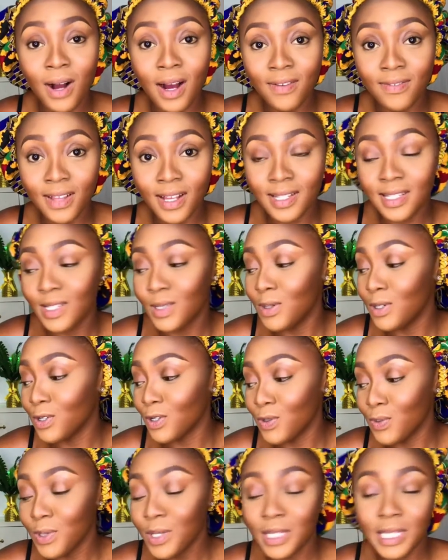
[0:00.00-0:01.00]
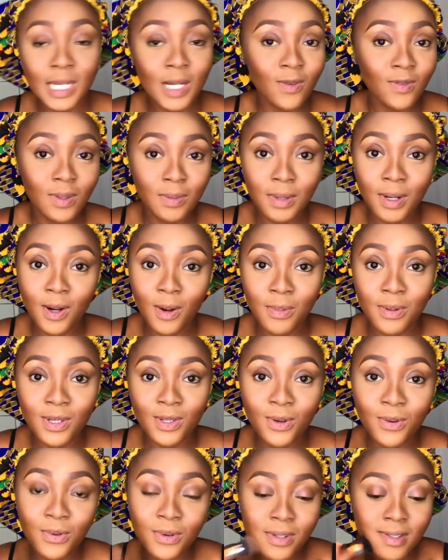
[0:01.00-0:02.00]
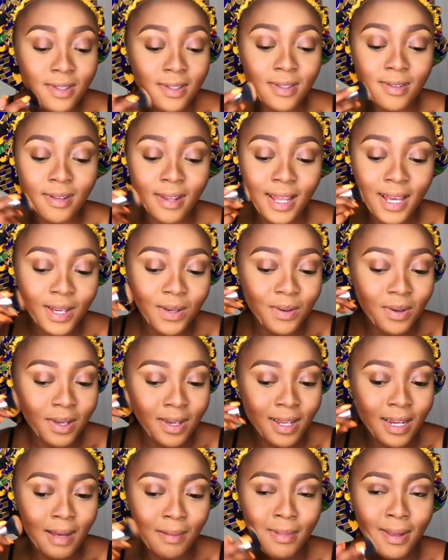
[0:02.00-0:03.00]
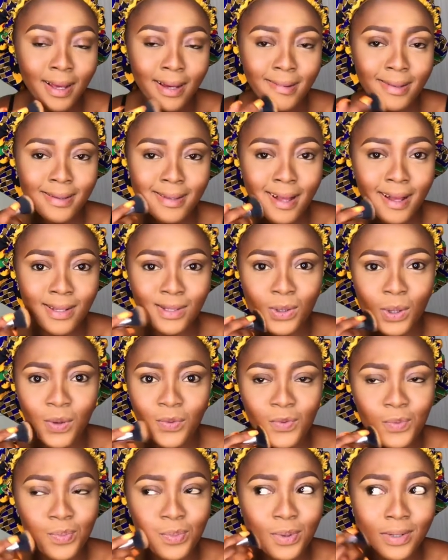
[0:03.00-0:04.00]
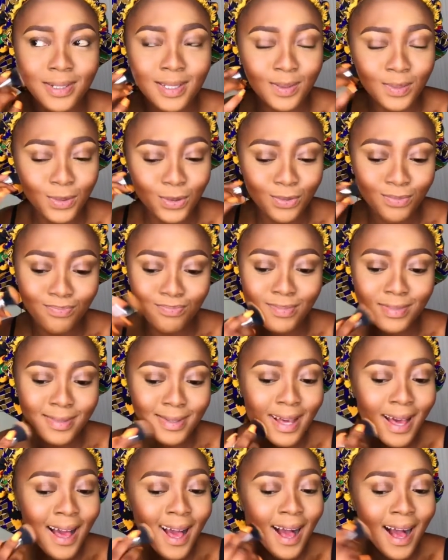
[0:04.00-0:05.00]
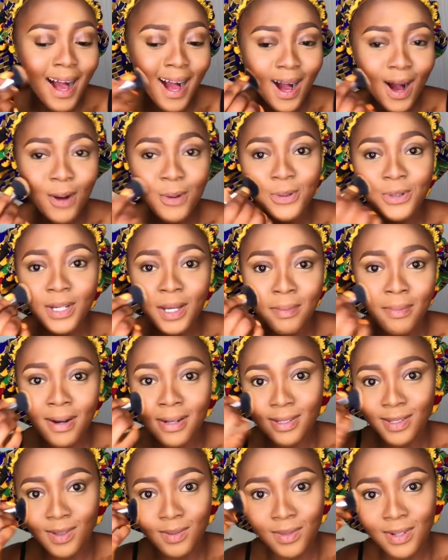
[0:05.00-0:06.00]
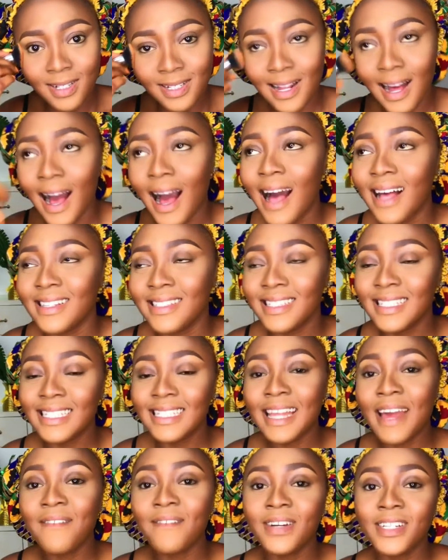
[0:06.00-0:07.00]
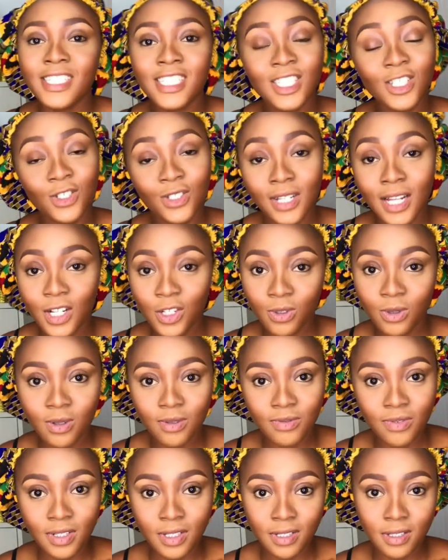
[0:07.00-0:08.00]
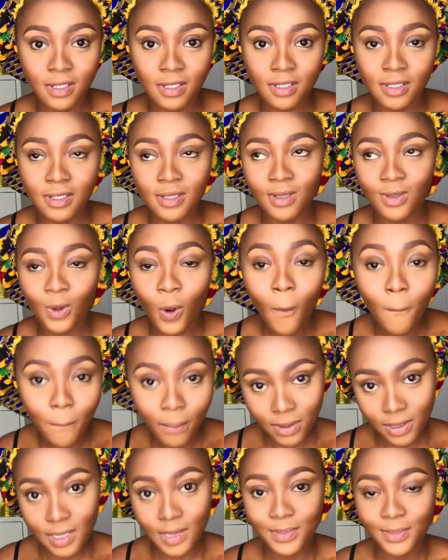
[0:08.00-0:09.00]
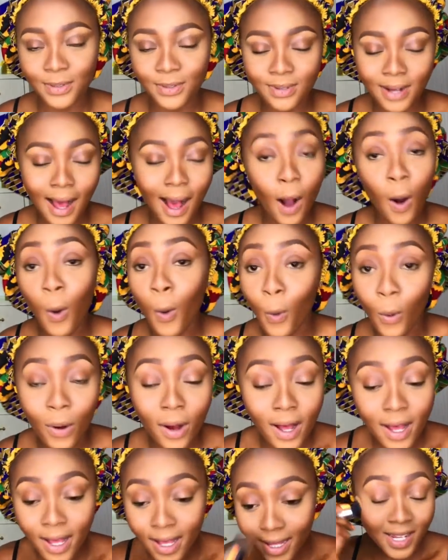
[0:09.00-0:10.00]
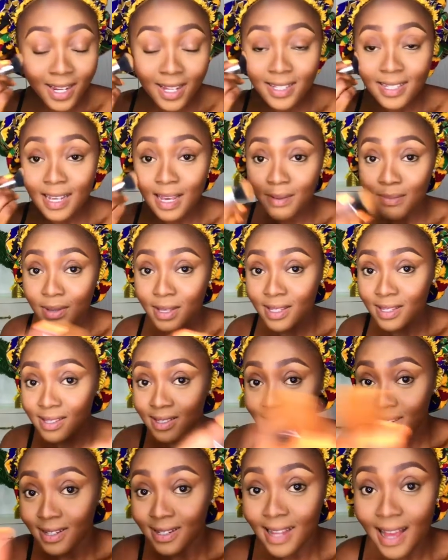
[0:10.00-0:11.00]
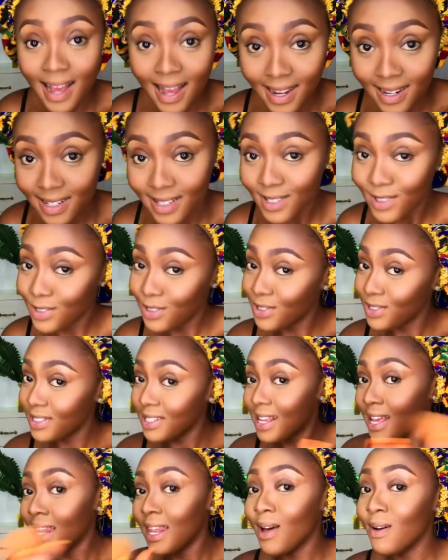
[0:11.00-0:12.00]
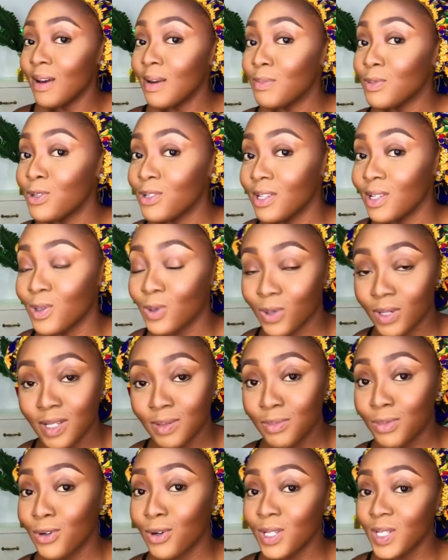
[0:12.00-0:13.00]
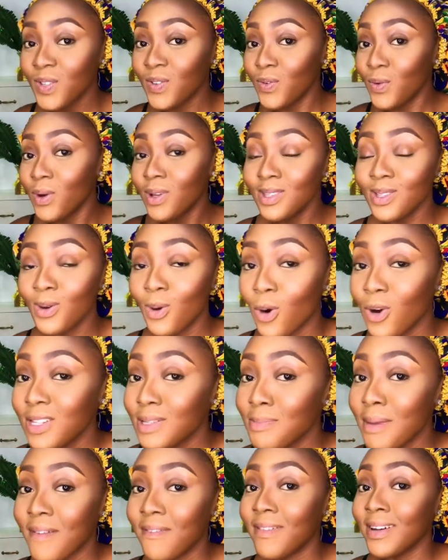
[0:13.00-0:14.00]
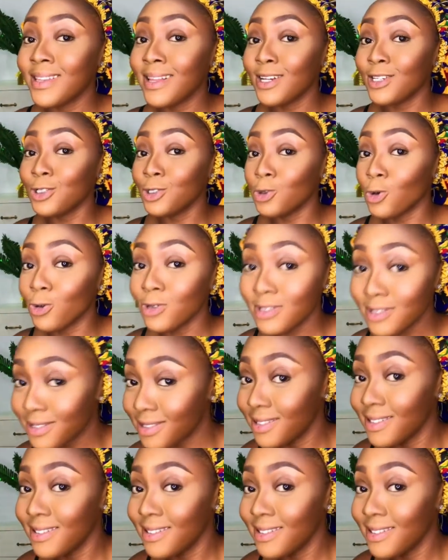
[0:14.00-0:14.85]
after situations, when you take off the makeup, he's not going to still like you again. I'm like, that's not even possible. How will you get married to somebody that has never seen your natural face? It's not possible at all. At that time, he's the dad, so just allow him to do the talking, because if you want to cut my father short,